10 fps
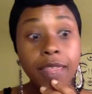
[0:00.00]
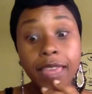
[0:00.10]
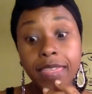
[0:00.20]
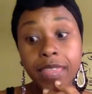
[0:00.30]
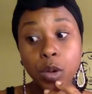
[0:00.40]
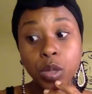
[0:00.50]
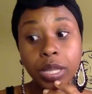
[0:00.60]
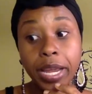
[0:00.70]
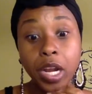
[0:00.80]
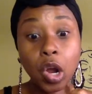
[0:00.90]
then they were
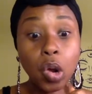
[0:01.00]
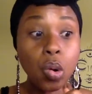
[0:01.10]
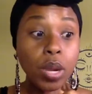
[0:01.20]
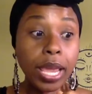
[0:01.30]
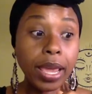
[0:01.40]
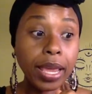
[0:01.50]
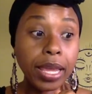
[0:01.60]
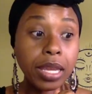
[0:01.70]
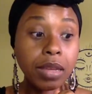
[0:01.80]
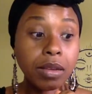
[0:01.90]
like,
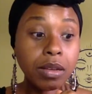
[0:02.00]
okay,